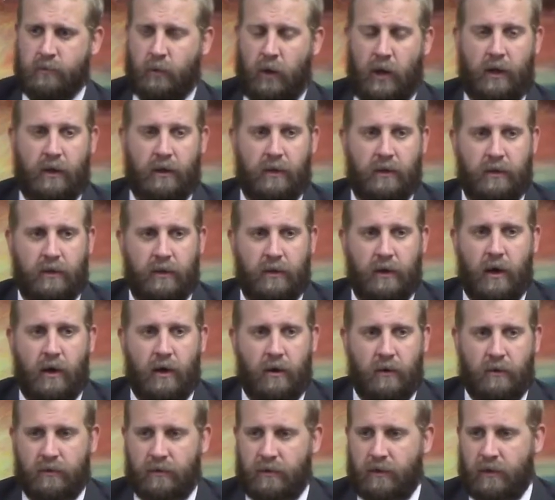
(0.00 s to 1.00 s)
Well,
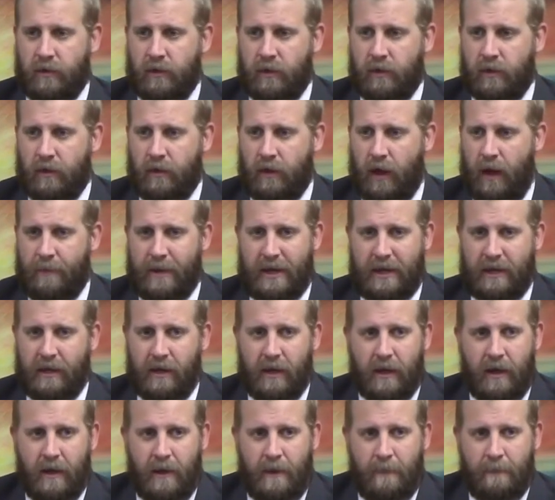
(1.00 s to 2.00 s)
no. I mean,
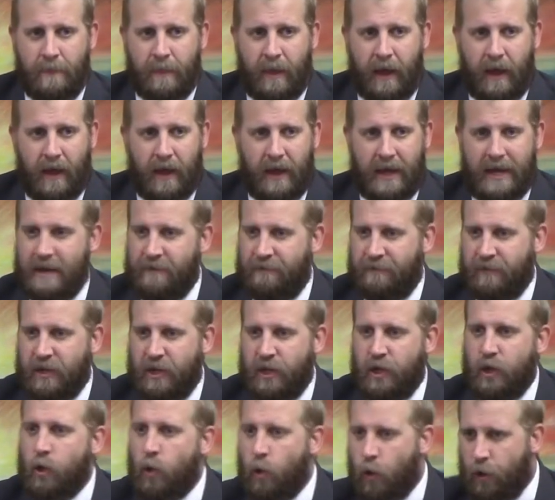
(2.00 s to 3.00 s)
if
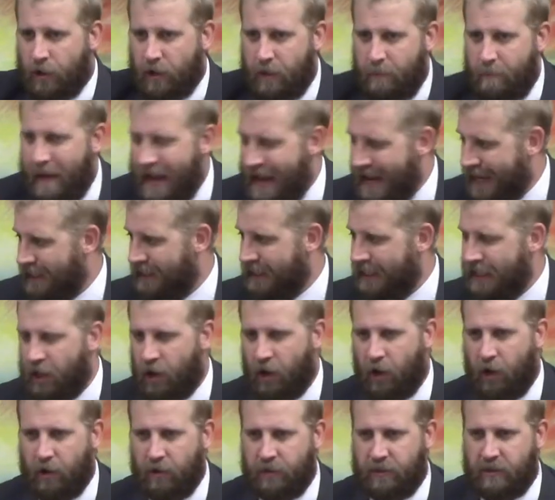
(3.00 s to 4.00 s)
you were to make the
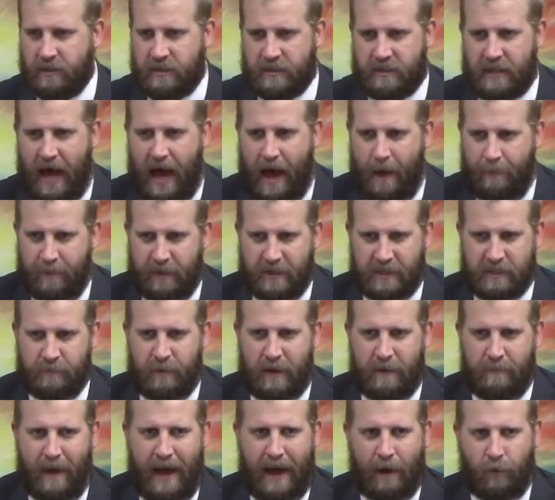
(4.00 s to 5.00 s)
earth stop and
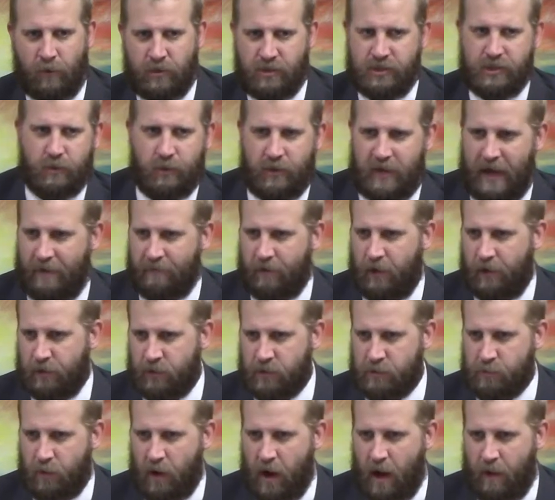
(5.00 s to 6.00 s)
spin backwards, you would have all
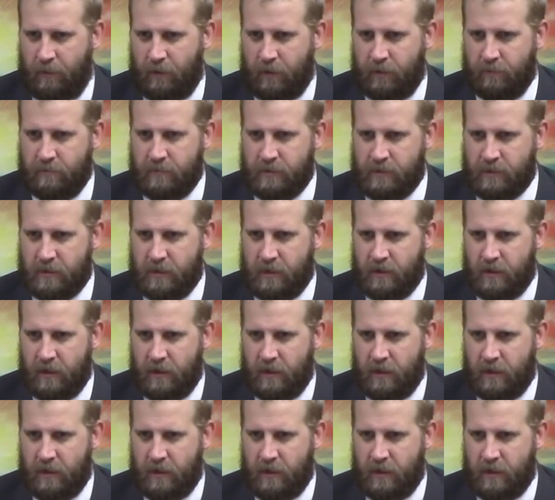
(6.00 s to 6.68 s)
those problems.